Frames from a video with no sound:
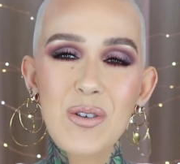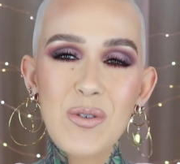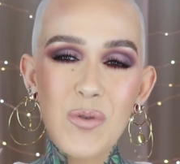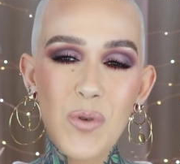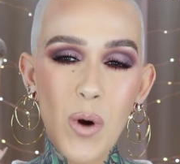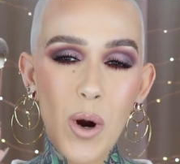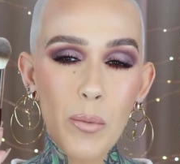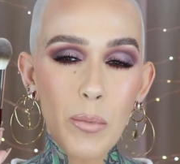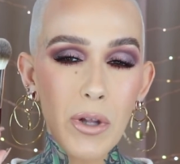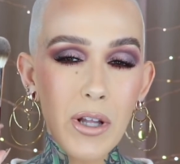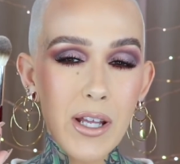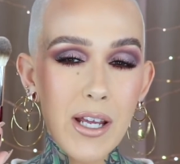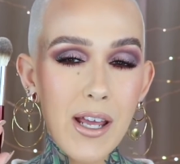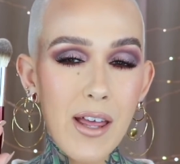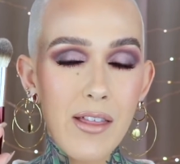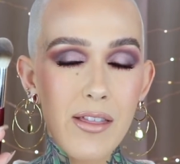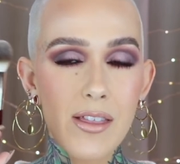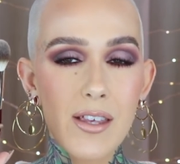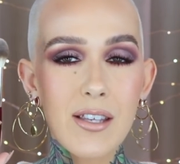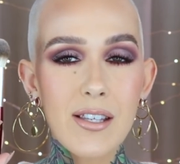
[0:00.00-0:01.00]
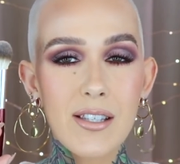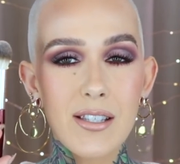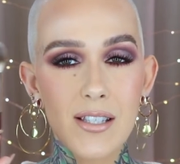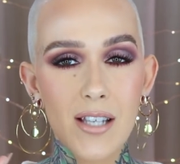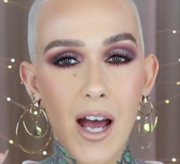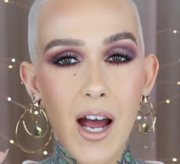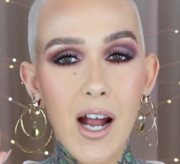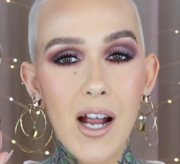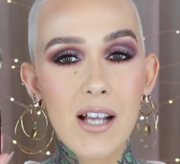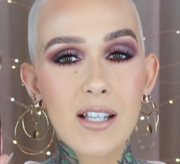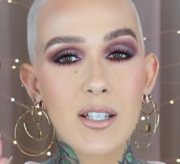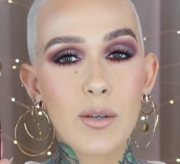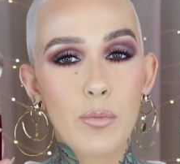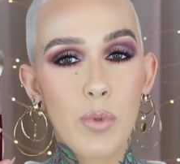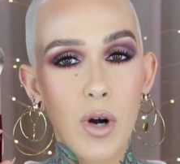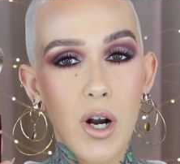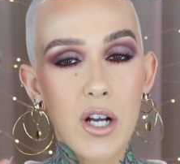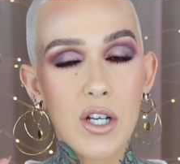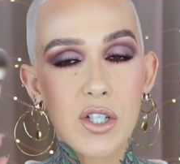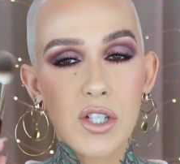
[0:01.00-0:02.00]
Normally this size
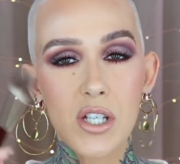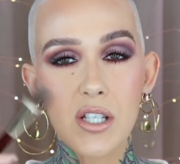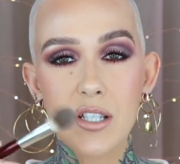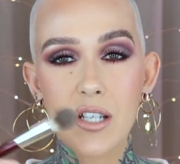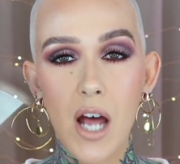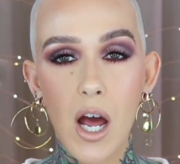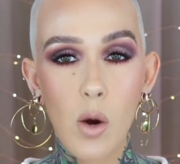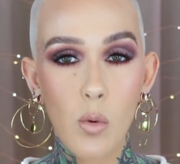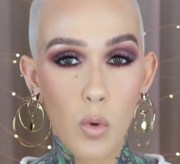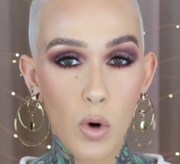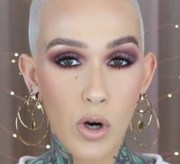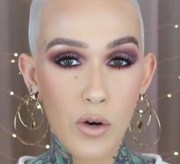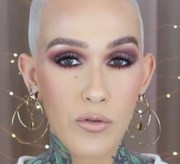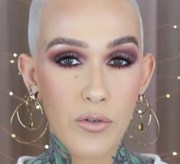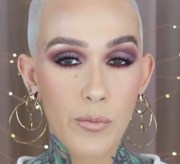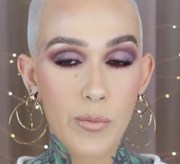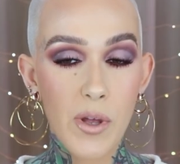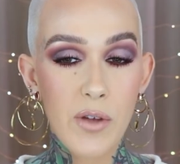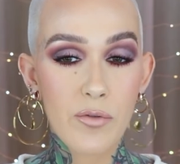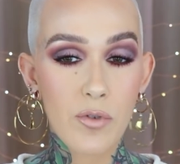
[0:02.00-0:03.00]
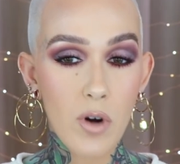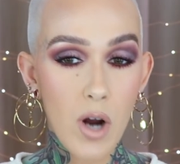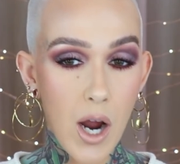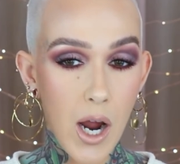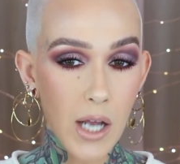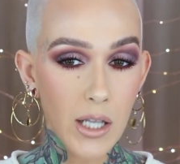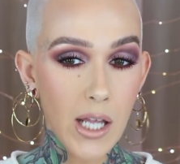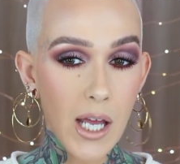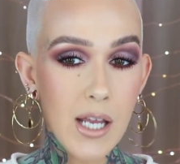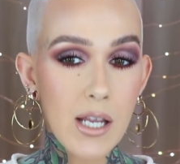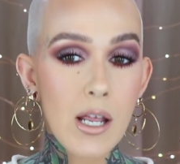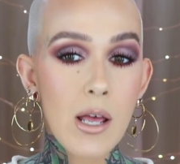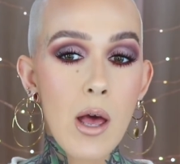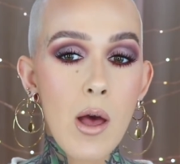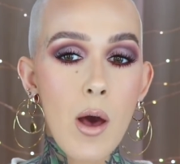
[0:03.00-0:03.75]
brush does not work for me for highlight,